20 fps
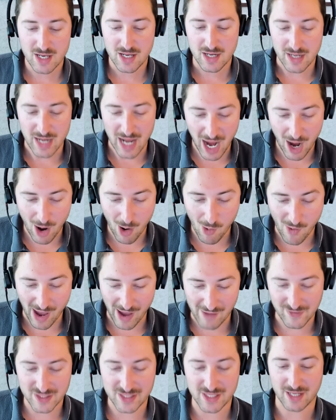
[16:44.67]
Now I
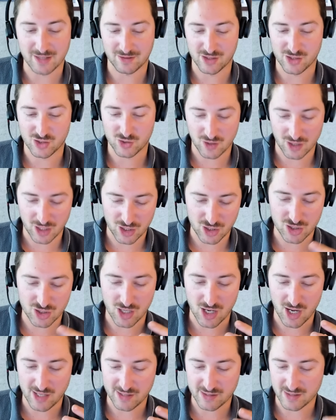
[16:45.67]
have to take the
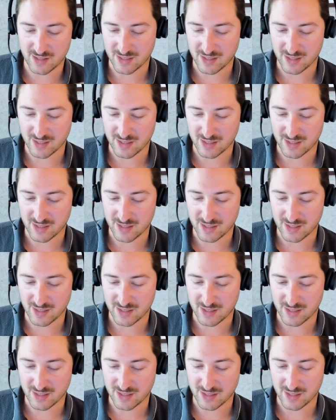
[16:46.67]
screenshots,